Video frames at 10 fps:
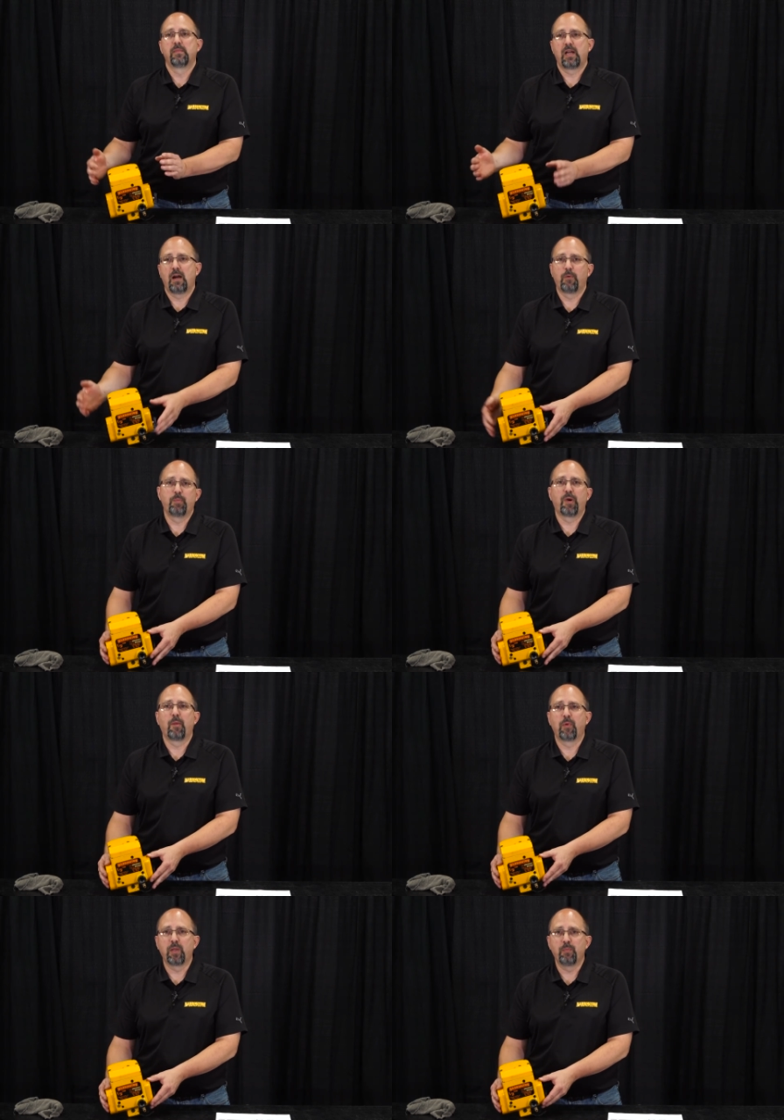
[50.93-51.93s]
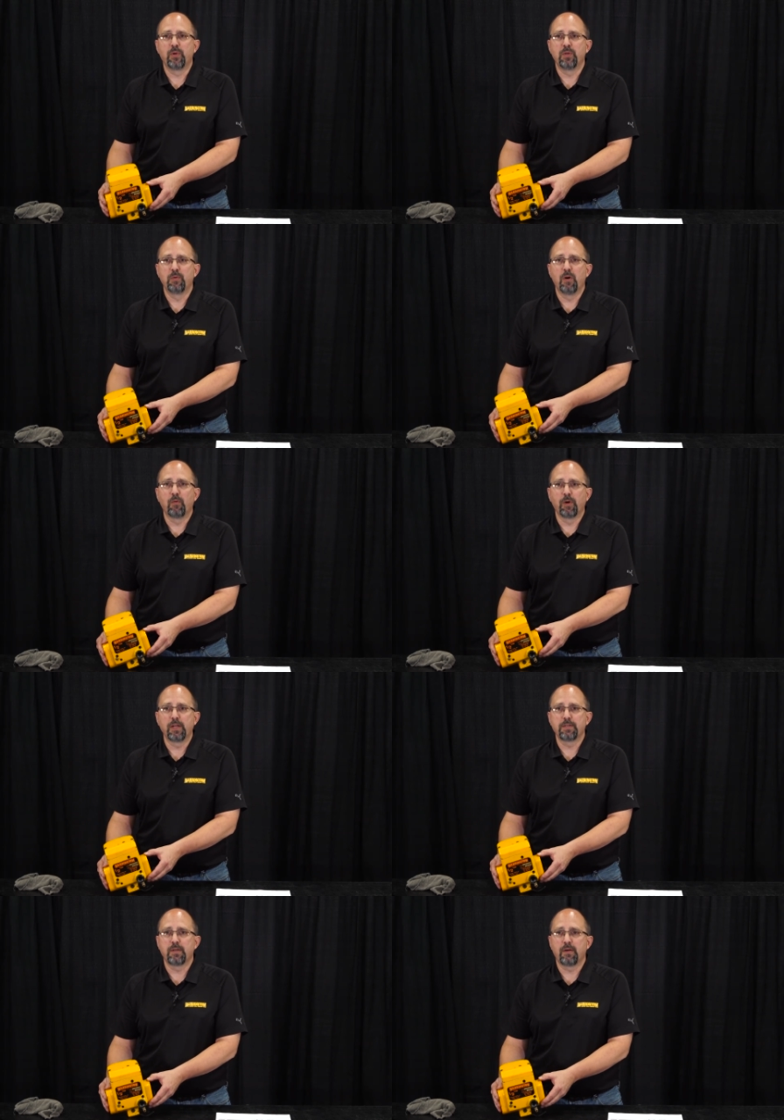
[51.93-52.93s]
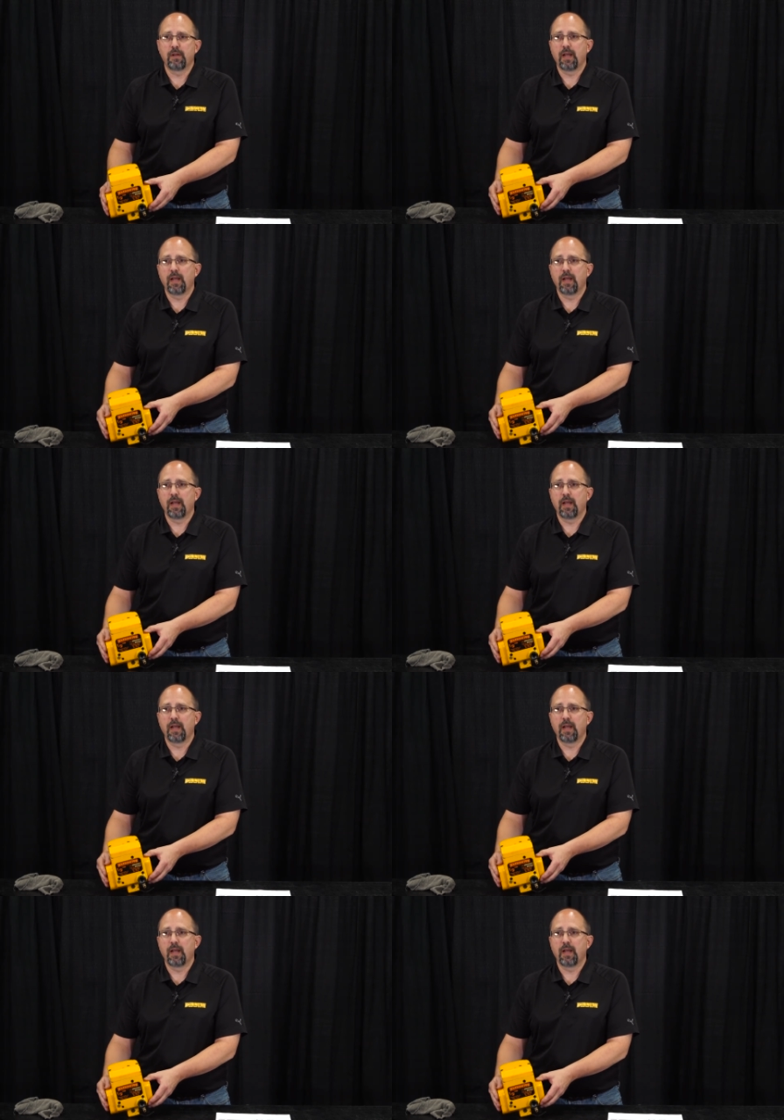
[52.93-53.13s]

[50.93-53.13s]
how we properly put new O-rings on,